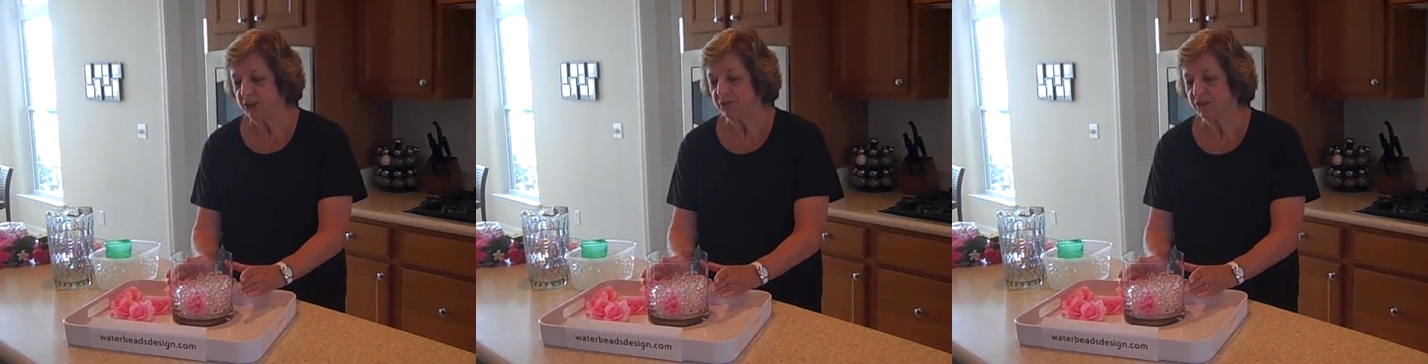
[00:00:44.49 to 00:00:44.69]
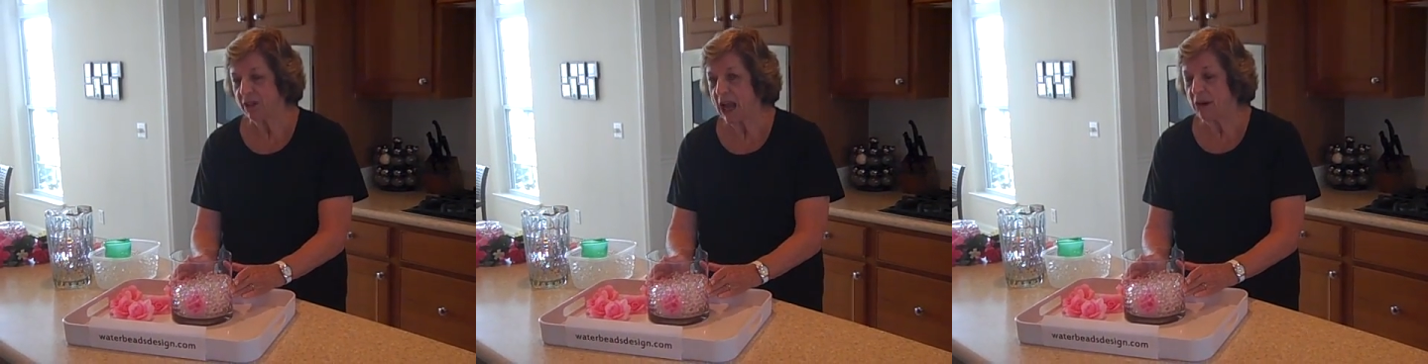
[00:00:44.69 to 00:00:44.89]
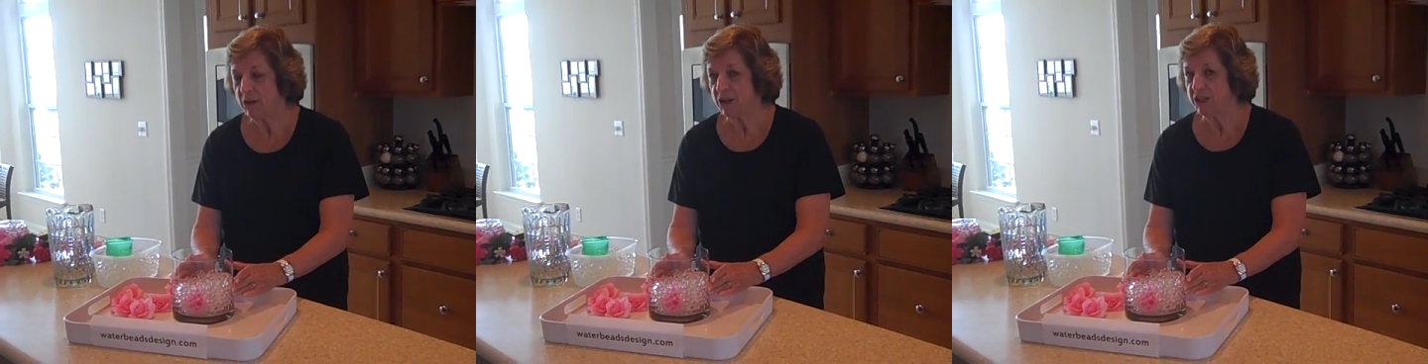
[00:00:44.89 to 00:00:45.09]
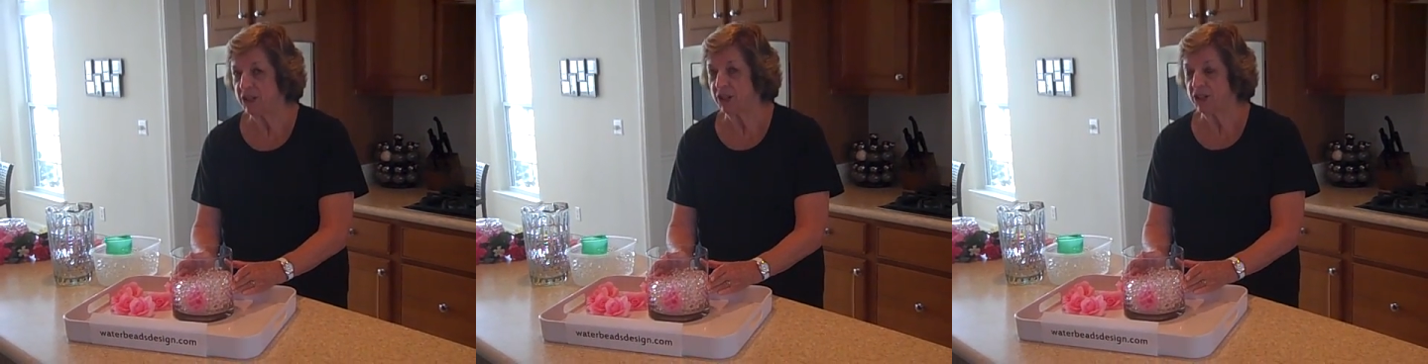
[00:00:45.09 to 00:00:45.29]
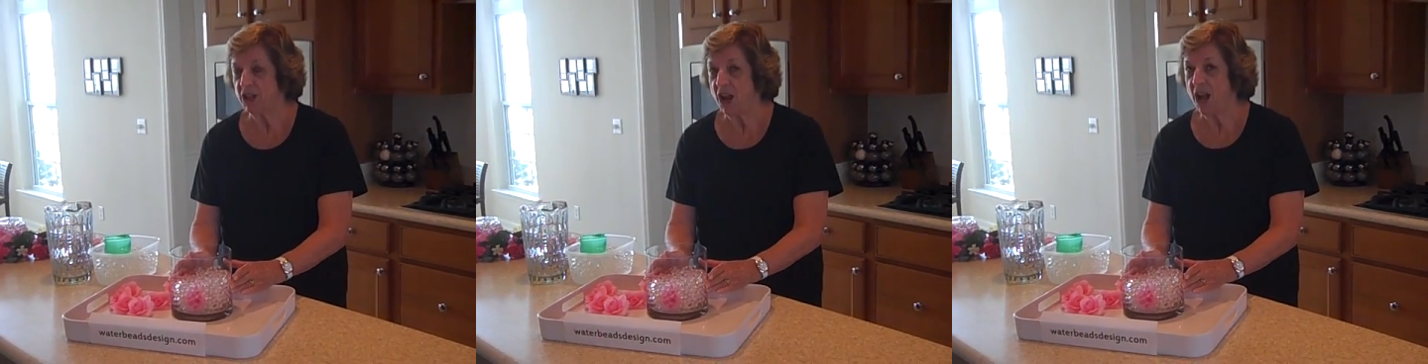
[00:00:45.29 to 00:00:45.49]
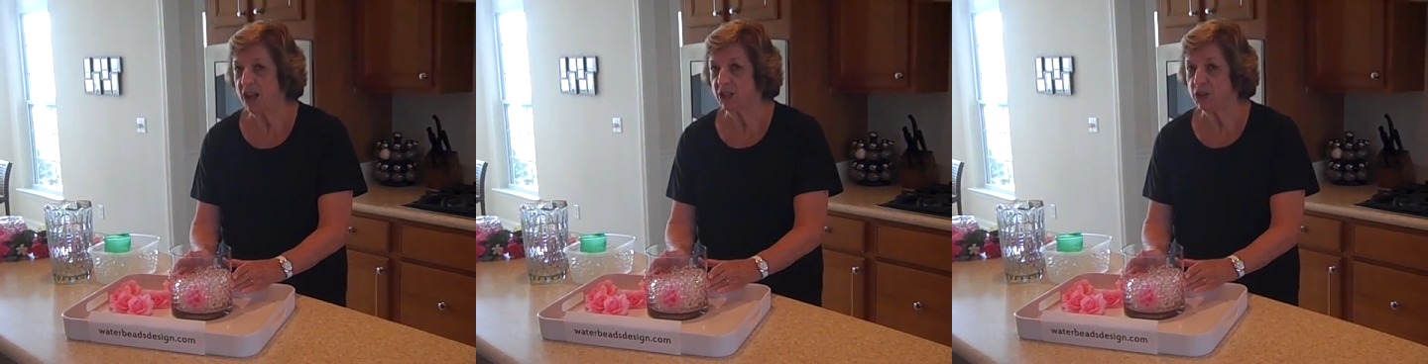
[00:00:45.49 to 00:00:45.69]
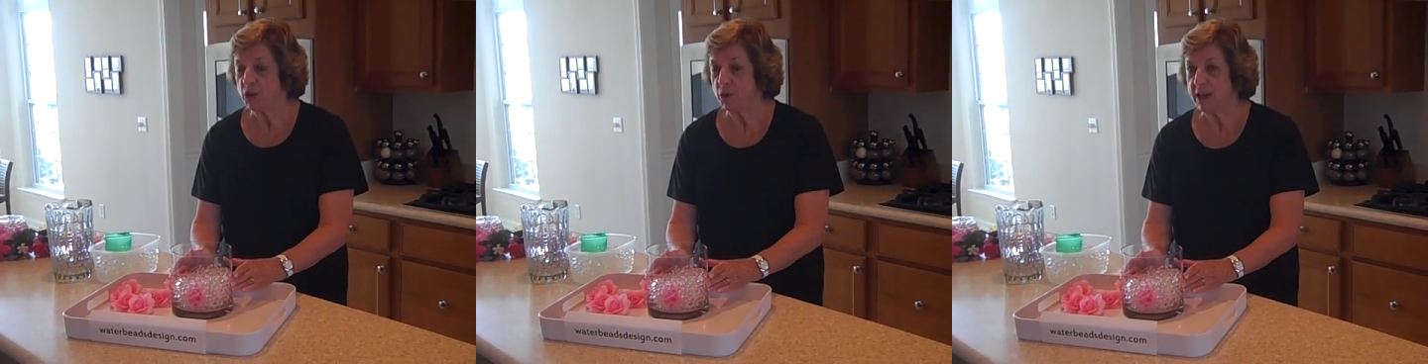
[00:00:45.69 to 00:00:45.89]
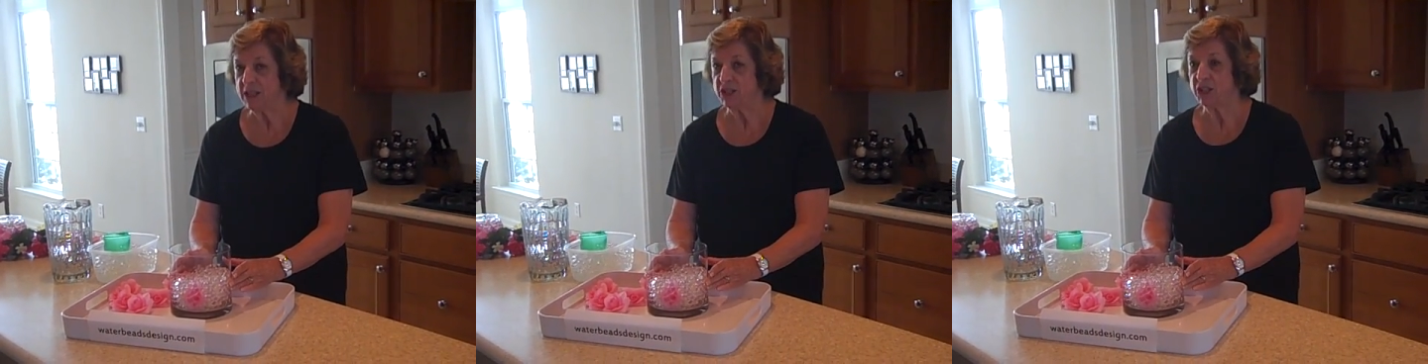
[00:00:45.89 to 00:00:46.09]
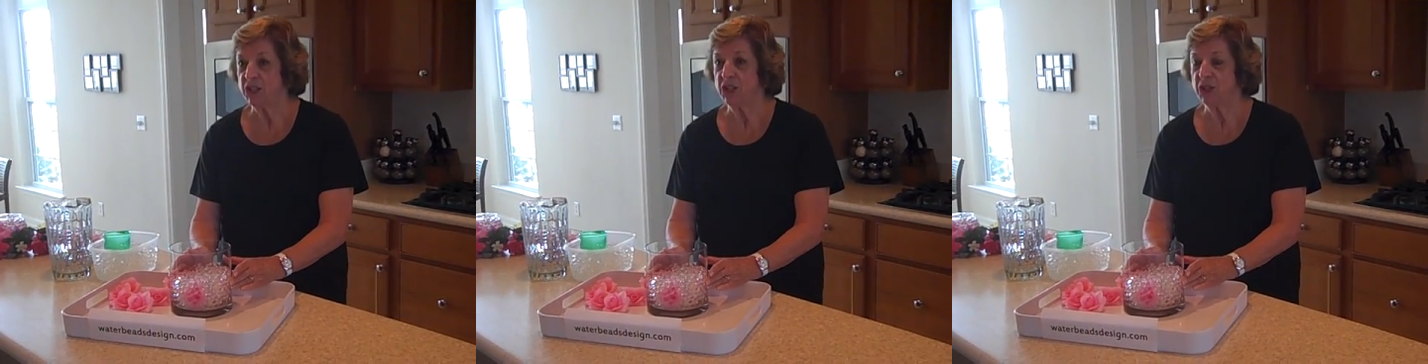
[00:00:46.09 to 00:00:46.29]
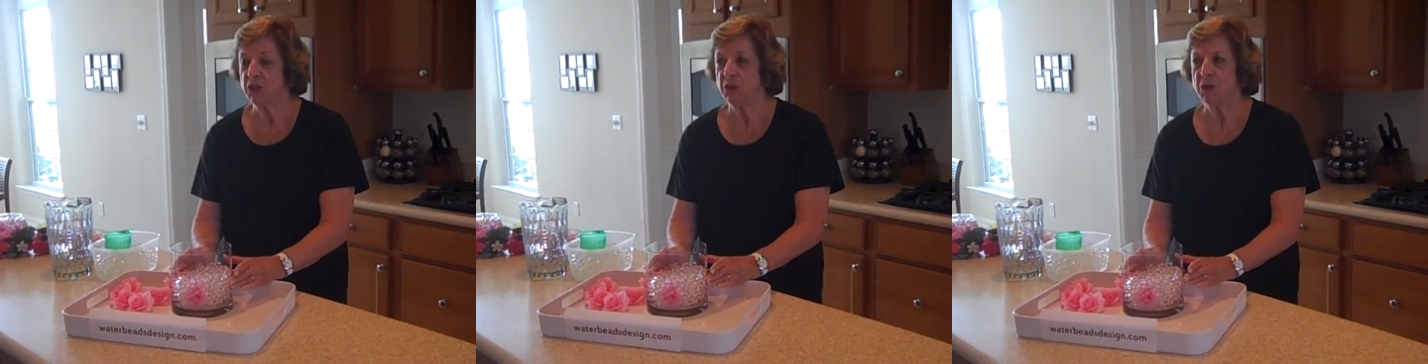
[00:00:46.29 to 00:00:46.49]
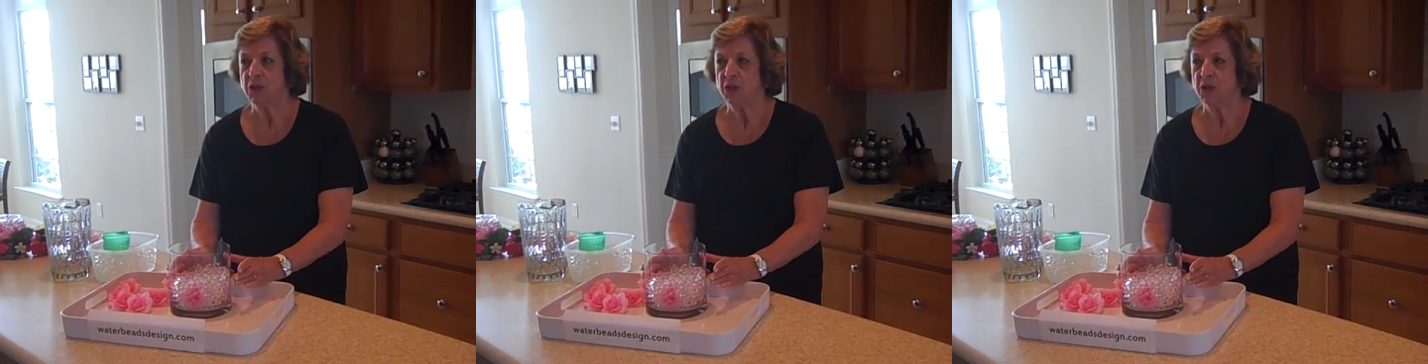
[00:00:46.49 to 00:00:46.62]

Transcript: flowers are not going to,